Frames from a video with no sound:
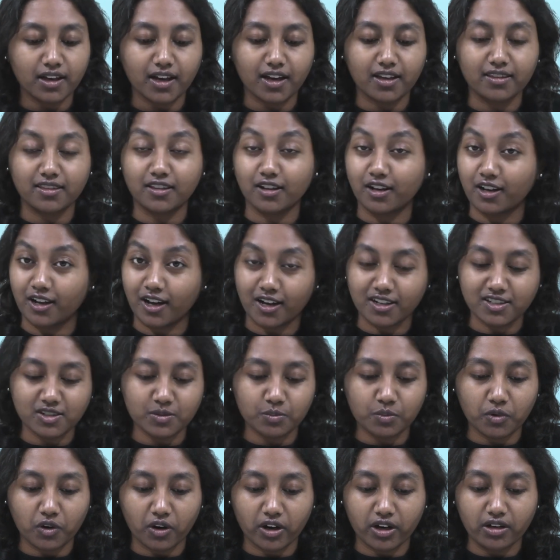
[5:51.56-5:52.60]
And the
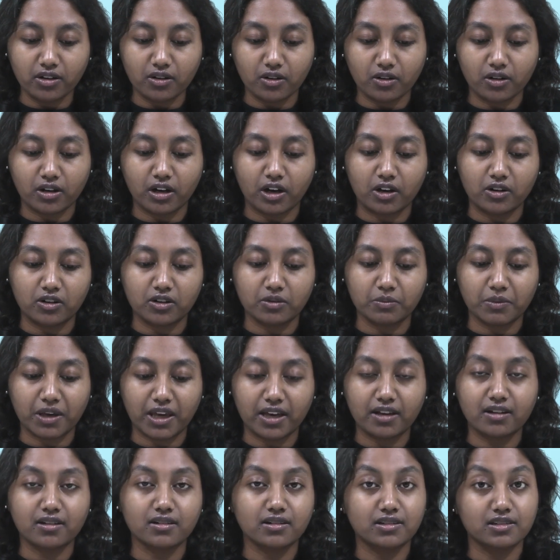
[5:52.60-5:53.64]
last point on how to
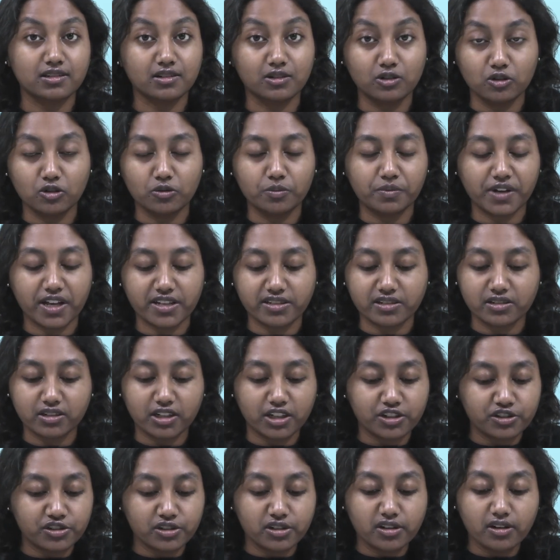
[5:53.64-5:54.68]
make a group
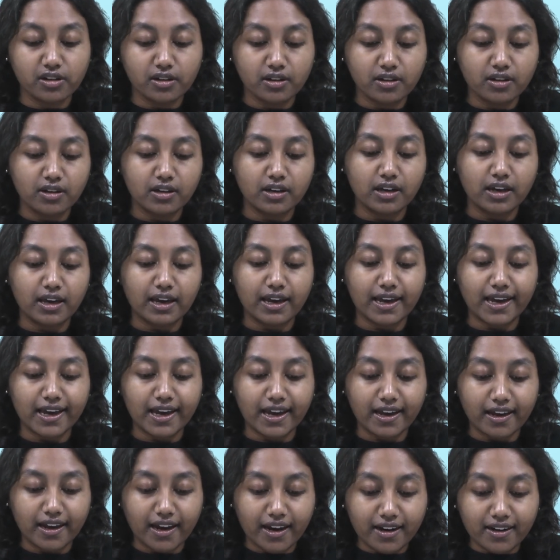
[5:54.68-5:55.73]
presentation,
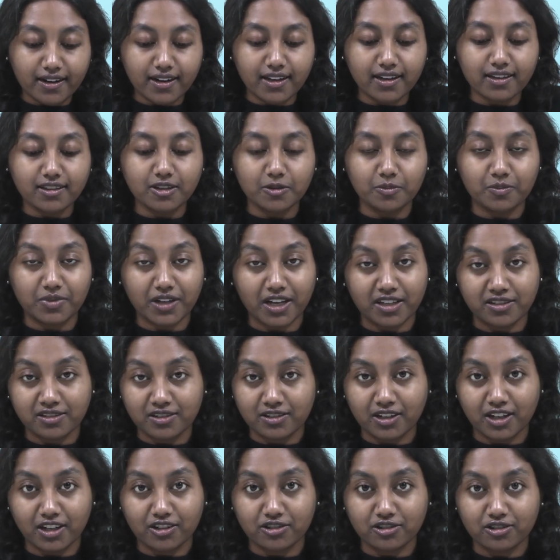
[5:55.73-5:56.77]
ending the
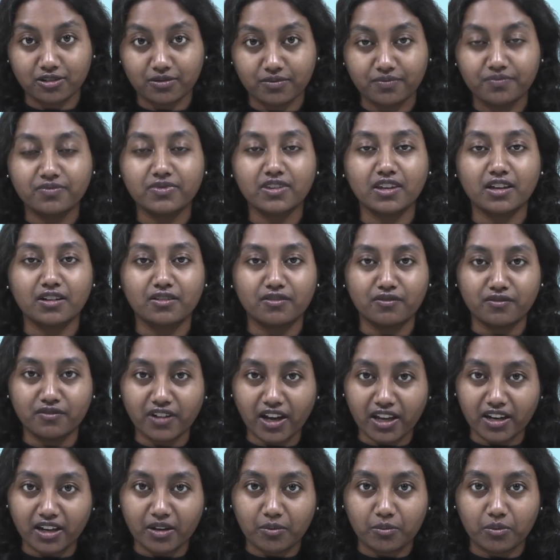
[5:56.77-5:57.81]
presentation.
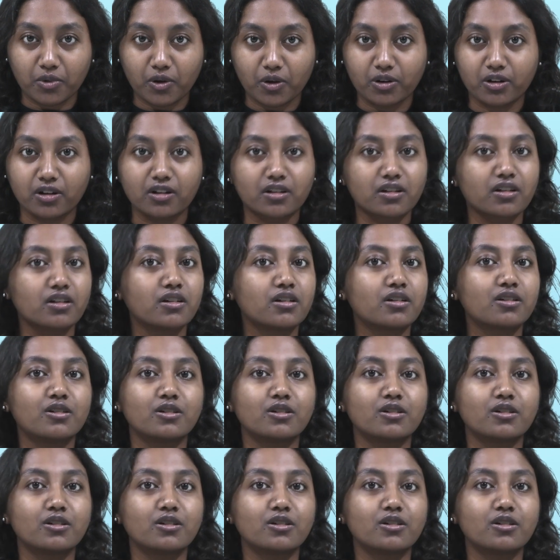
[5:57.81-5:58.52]
Very important.